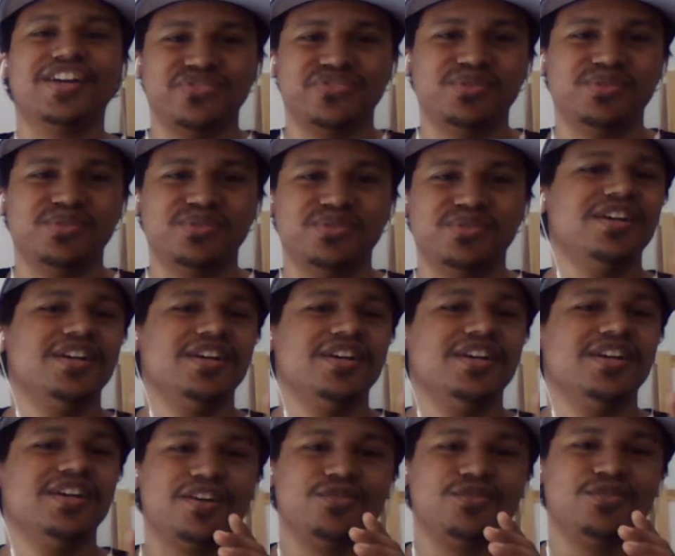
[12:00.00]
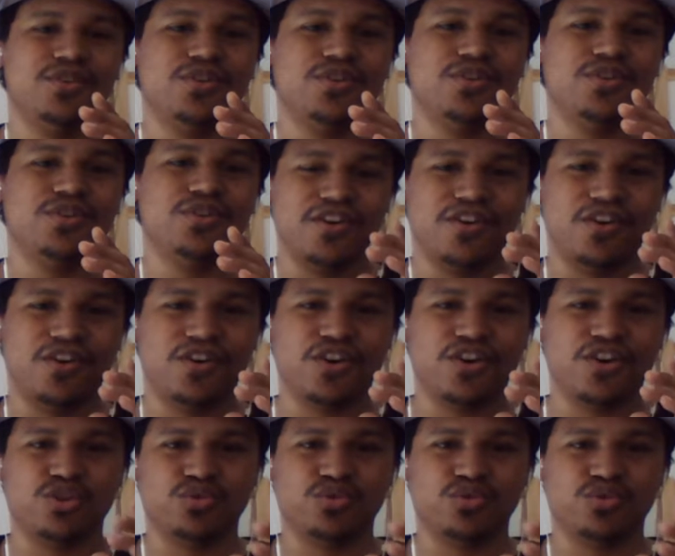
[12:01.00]
them. I don't know if they
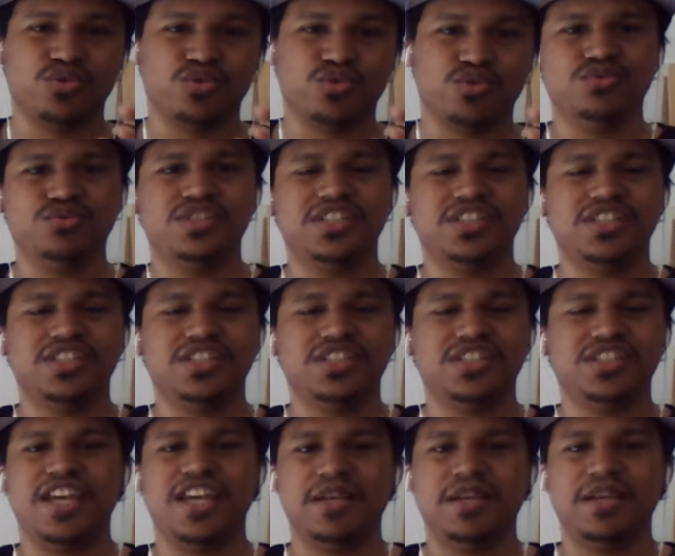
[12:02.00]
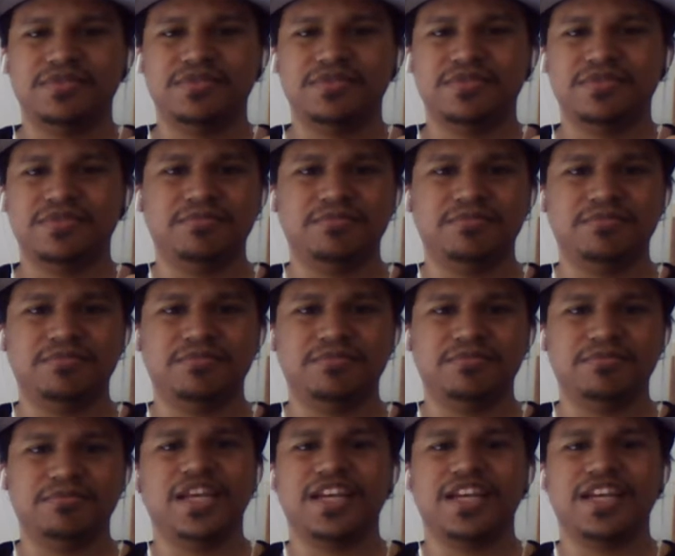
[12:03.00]
are original to this game and something
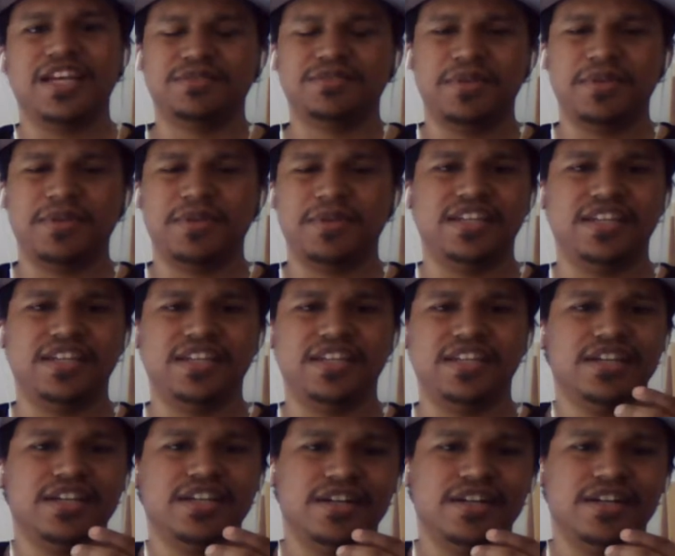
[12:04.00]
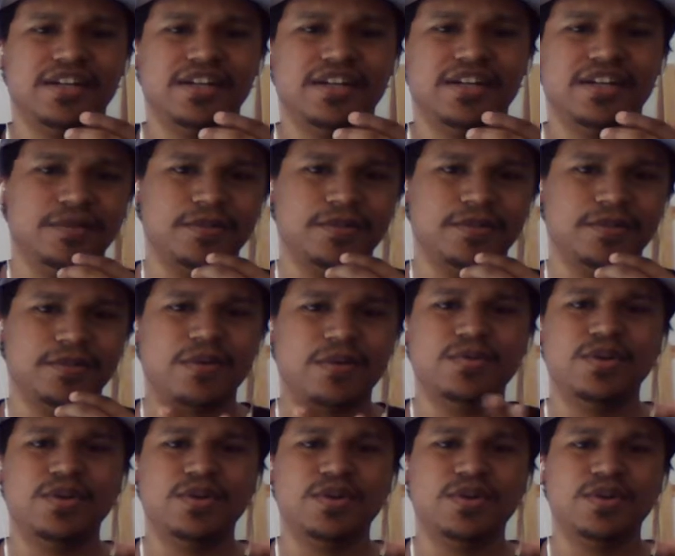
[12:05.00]
Insomniac is making. Um, I
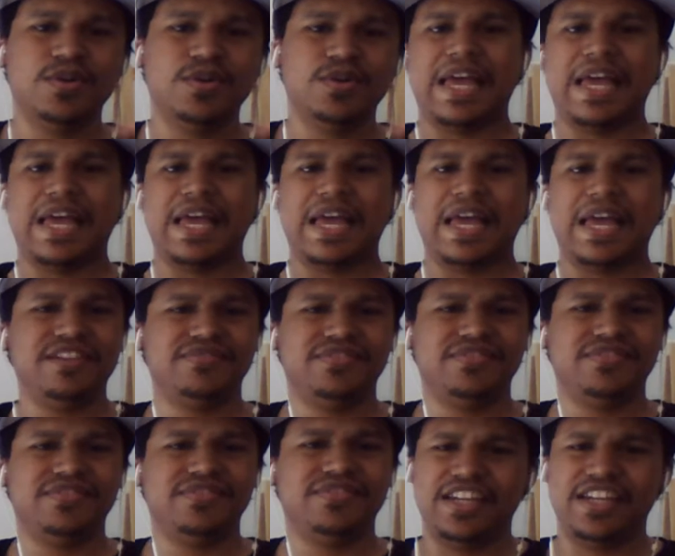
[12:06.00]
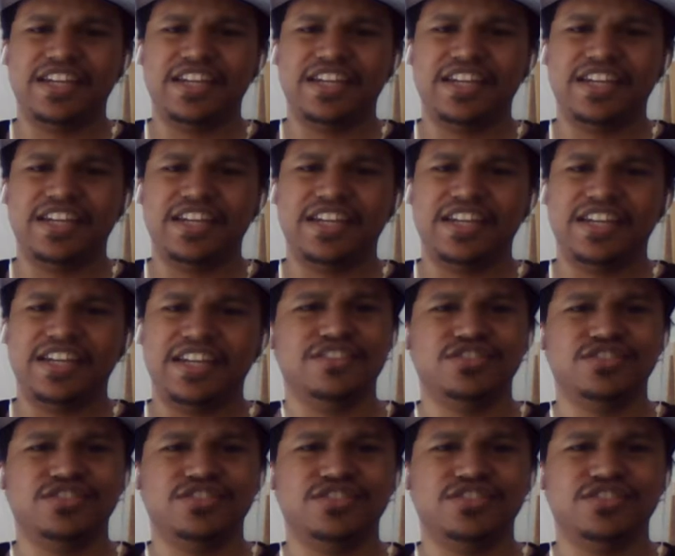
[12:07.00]
wouldn't be mad if they added,
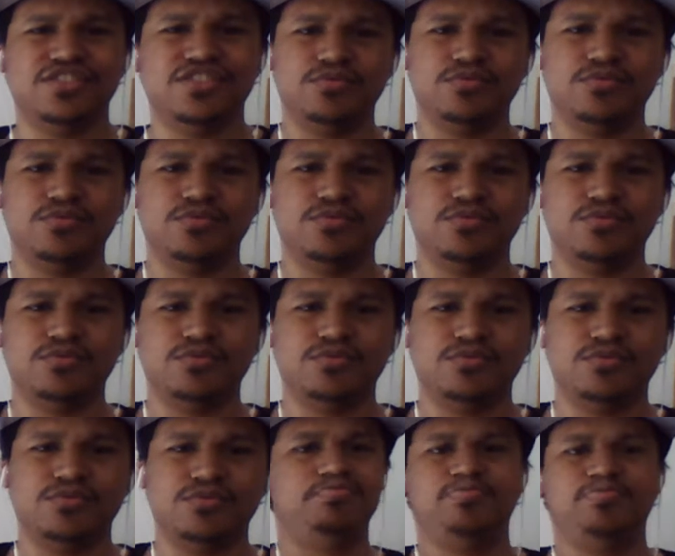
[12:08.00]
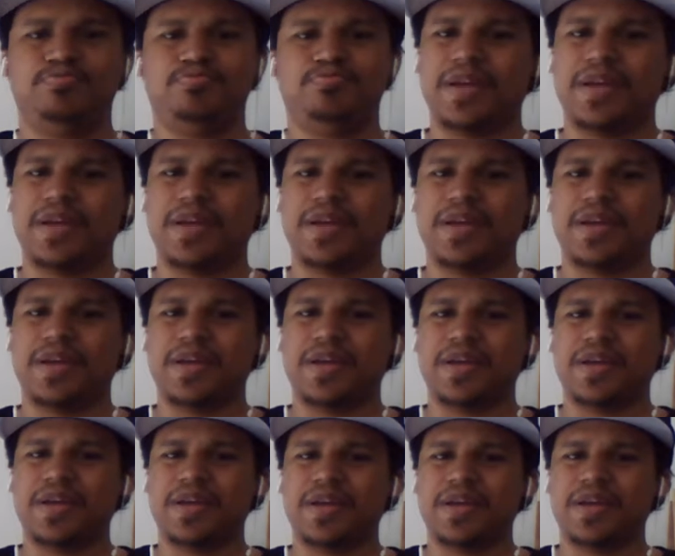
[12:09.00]
you know, bad
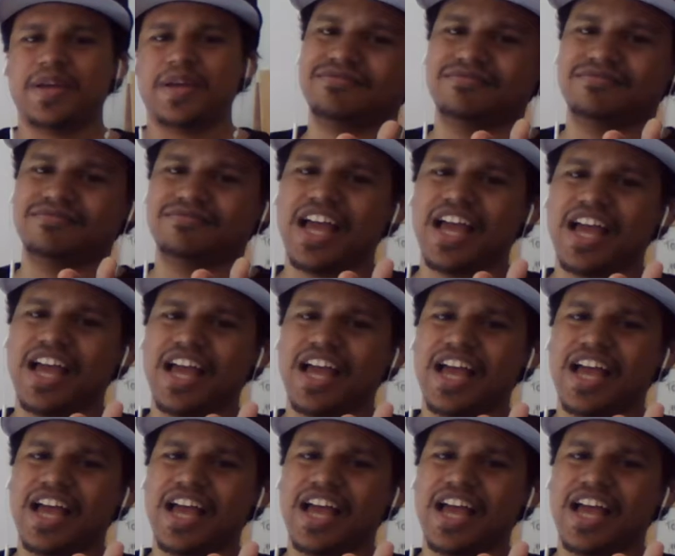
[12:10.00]
guys a, a